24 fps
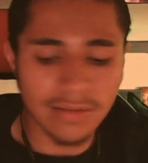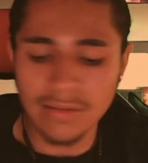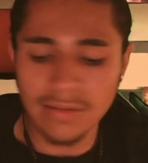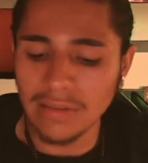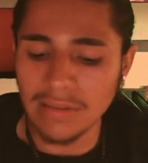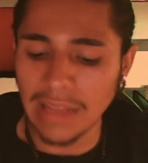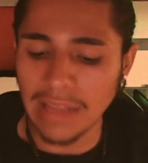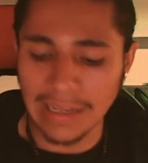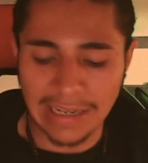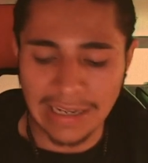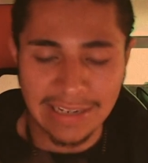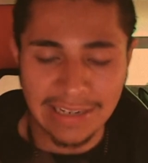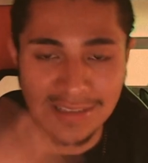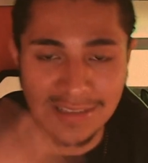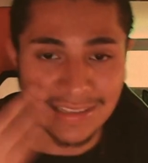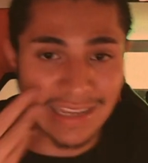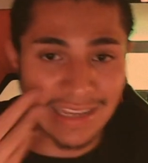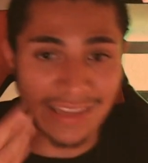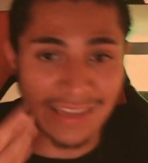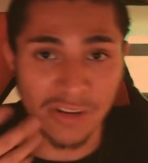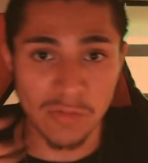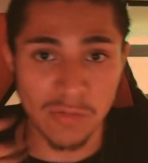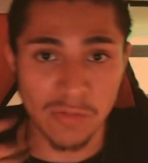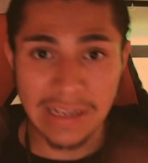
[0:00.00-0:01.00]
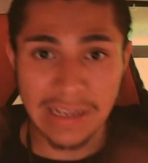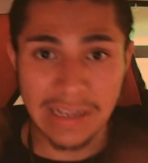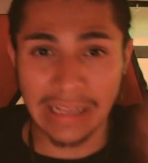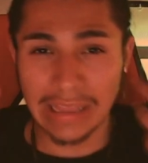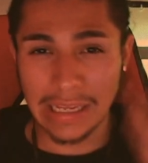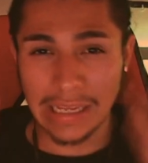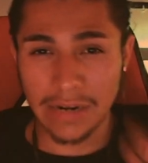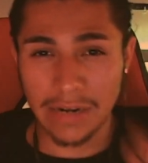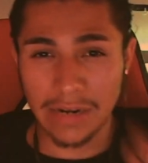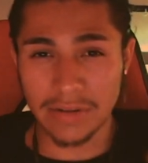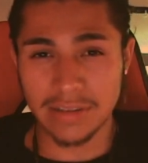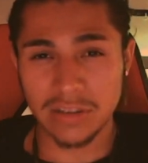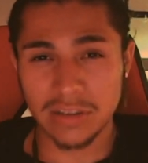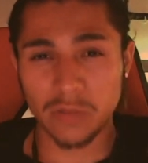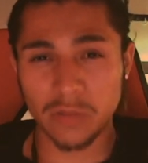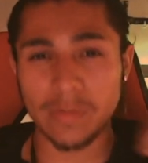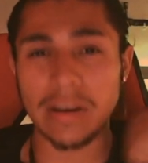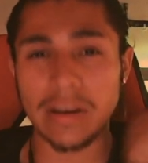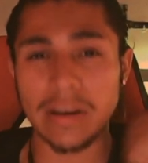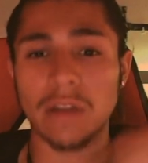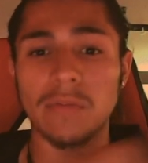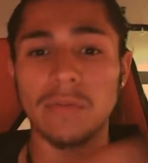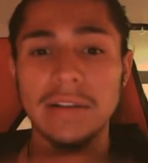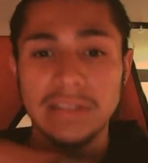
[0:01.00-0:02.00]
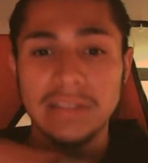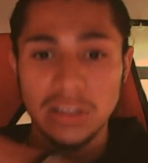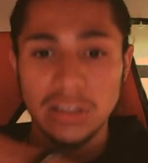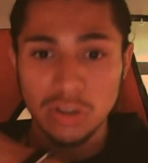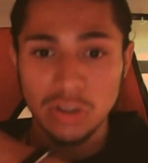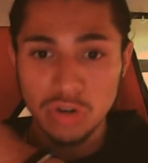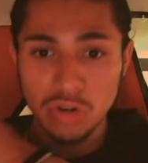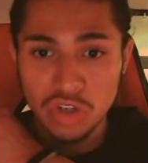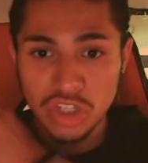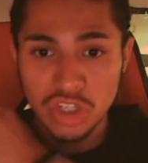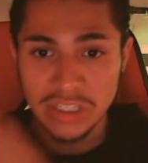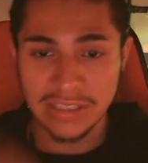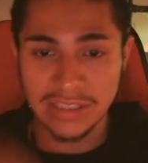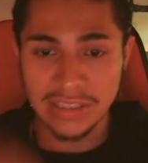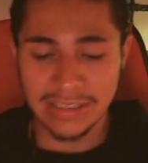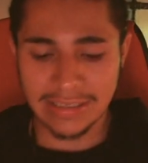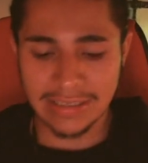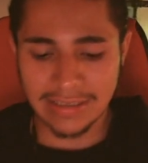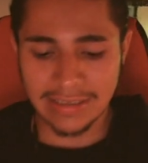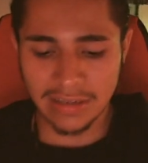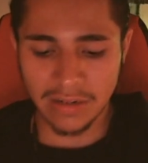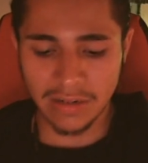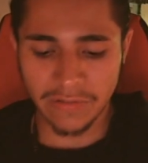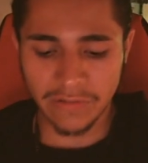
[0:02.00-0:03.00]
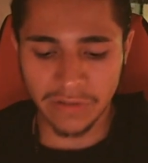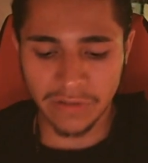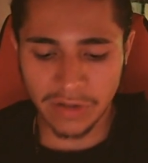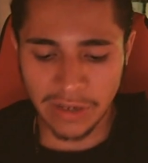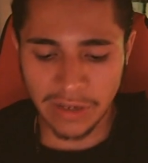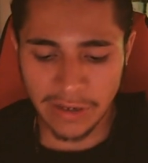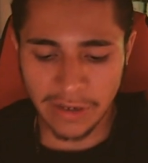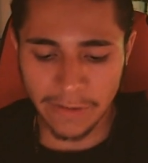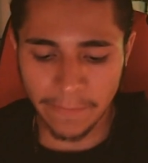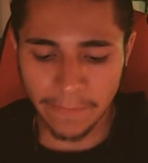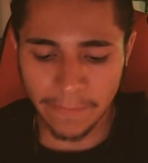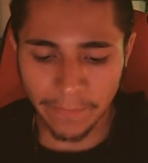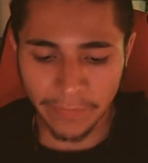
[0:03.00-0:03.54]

Like I said, there will be clearance. There will be a resolution to stuff, okay?